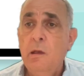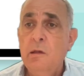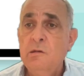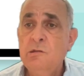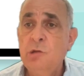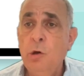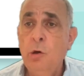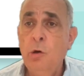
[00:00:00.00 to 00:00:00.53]

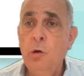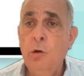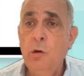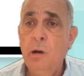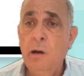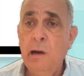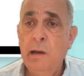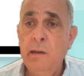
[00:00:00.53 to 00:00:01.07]

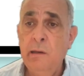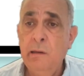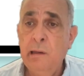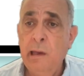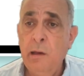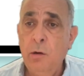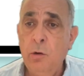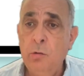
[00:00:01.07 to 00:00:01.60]
So I
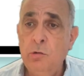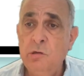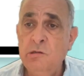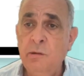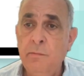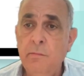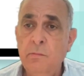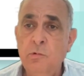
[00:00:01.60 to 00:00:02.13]
can go
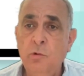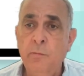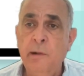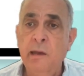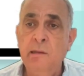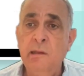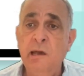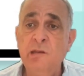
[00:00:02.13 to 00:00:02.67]
to
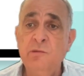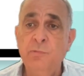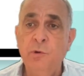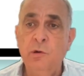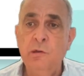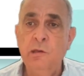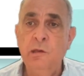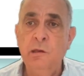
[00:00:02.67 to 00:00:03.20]
my
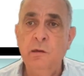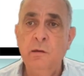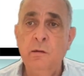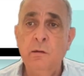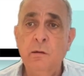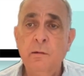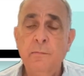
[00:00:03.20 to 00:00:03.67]
dashboard here,